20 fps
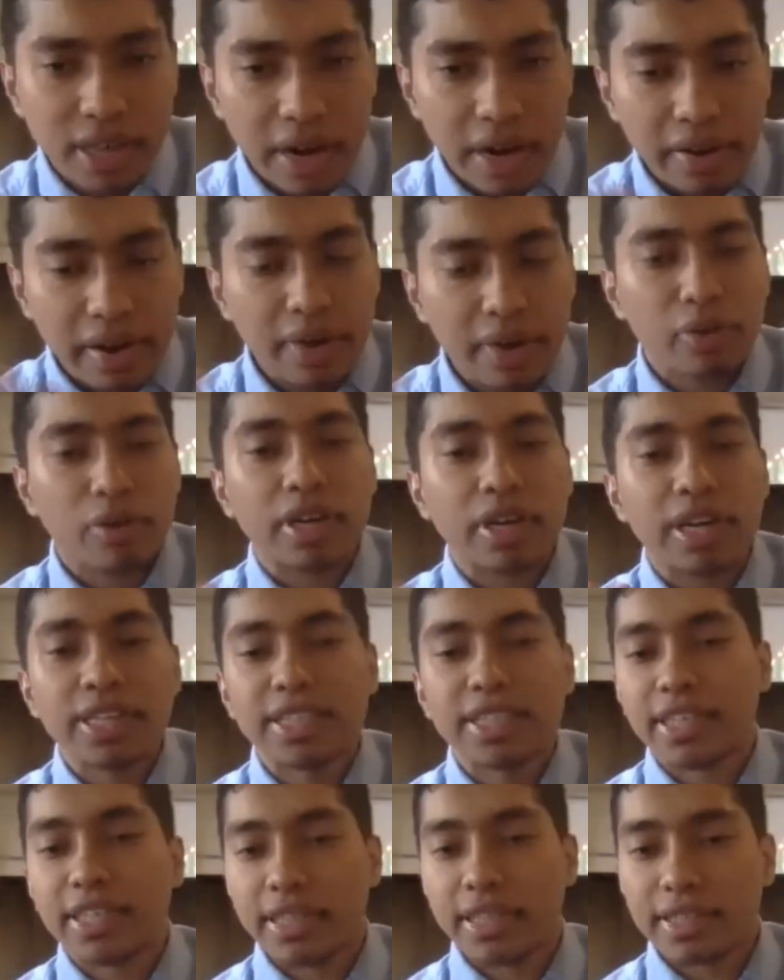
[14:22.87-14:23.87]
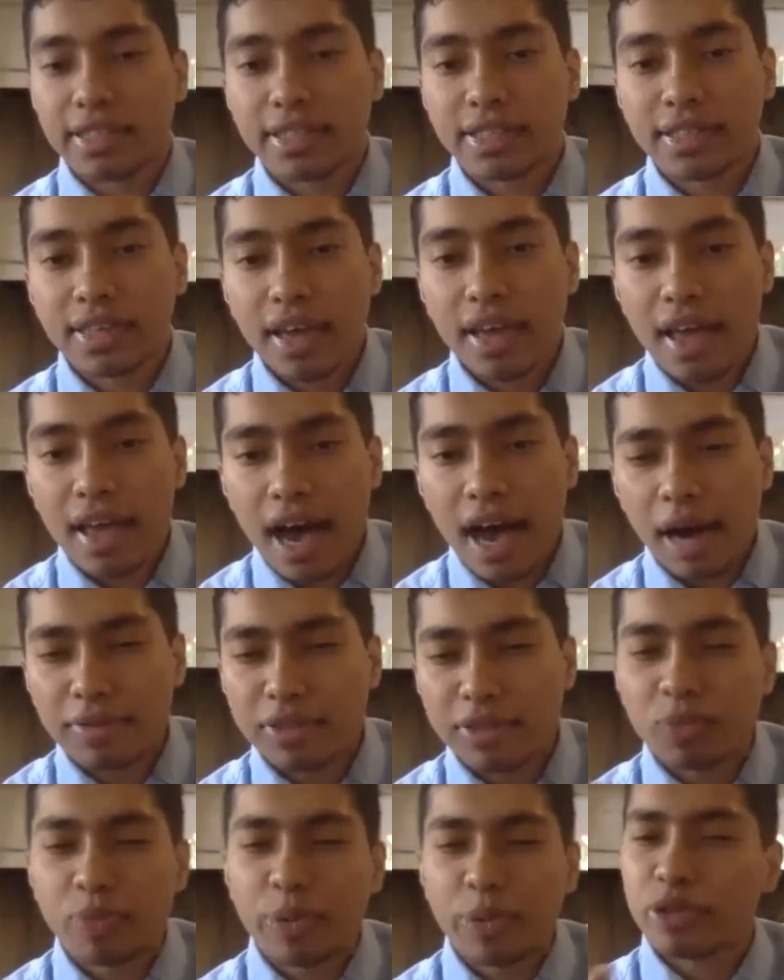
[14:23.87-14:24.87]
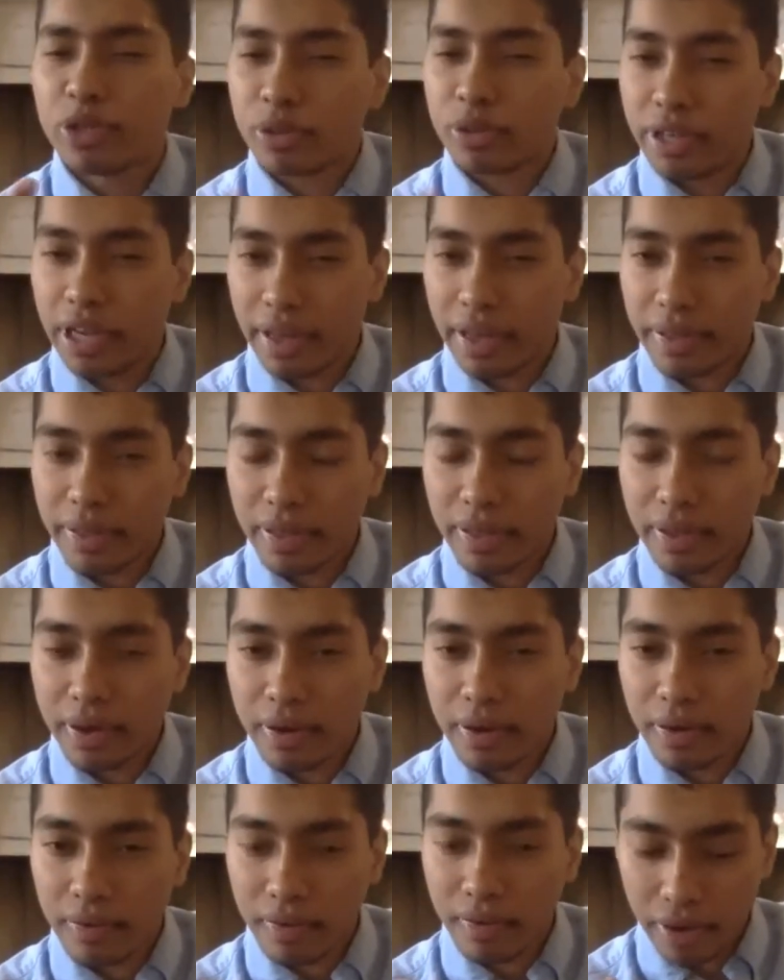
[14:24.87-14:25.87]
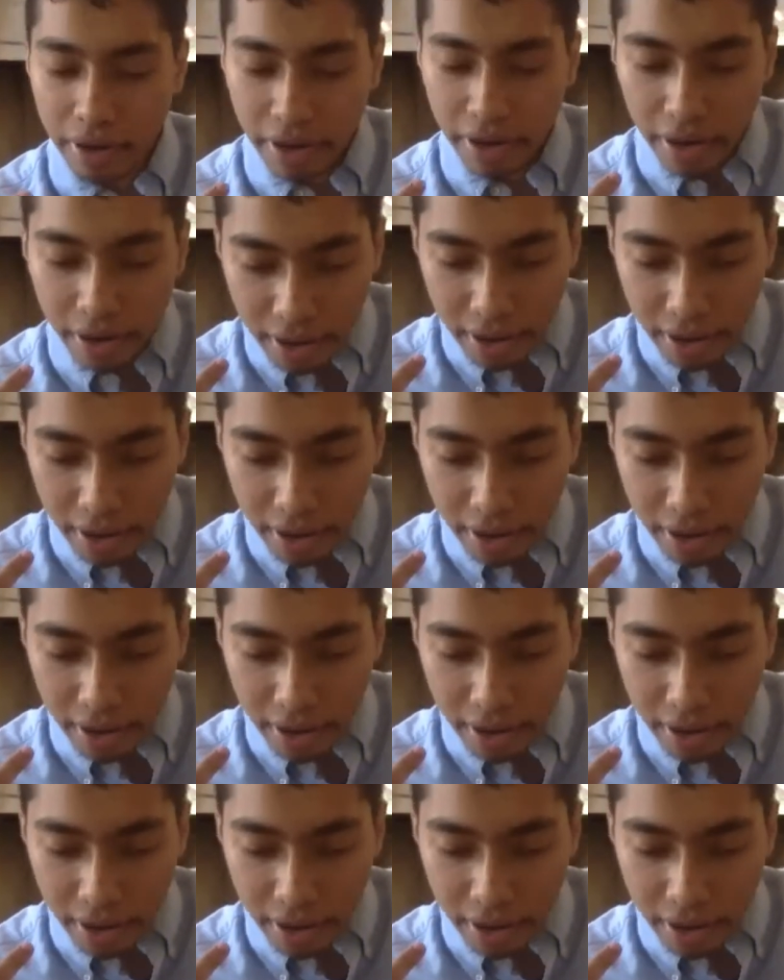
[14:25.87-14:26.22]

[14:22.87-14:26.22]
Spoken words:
another instance of spiritual death, right?